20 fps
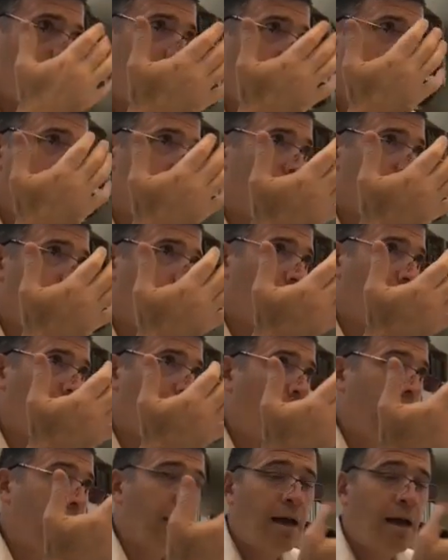it is
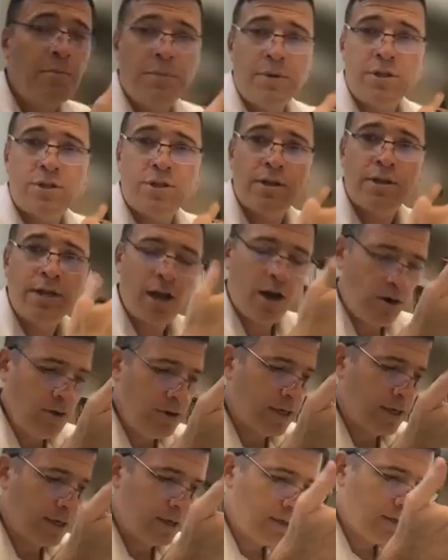incumbent on the
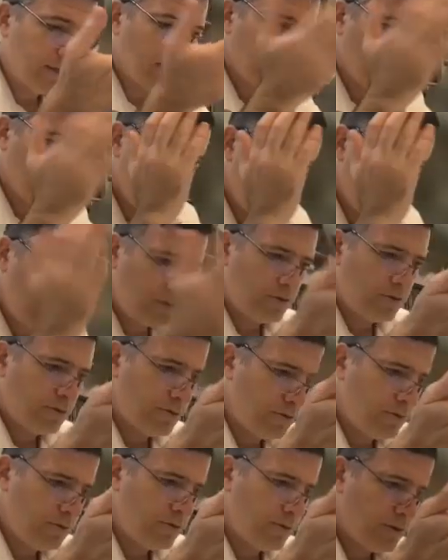owner
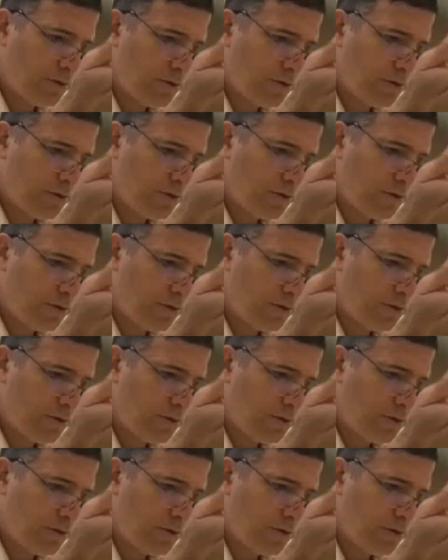to